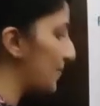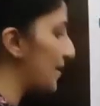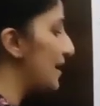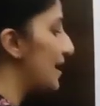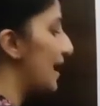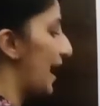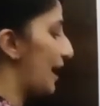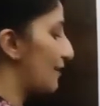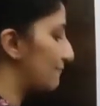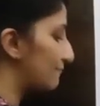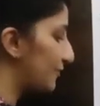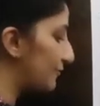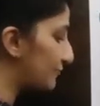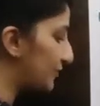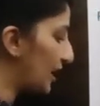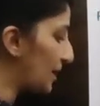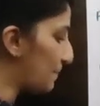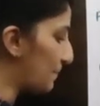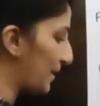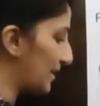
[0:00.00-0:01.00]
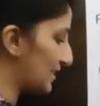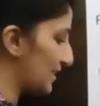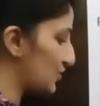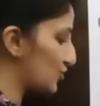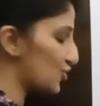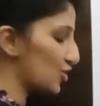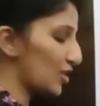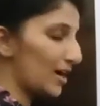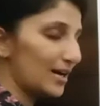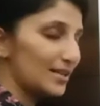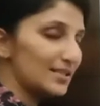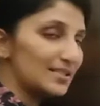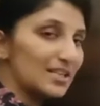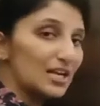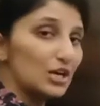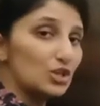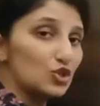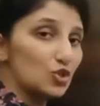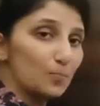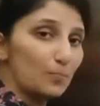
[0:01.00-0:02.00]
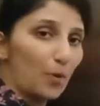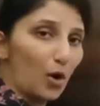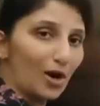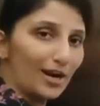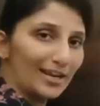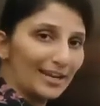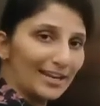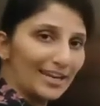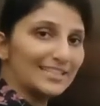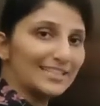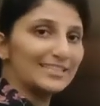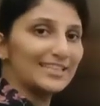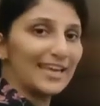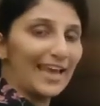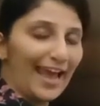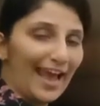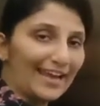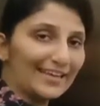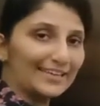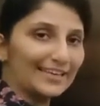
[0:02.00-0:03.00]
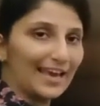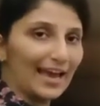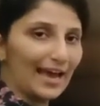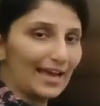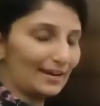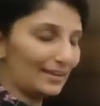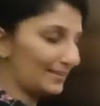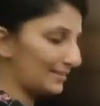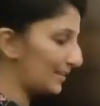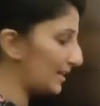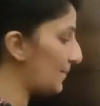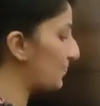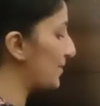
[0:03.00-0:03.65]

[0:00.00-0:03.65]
and 50% chance to pollinate the egg carrying the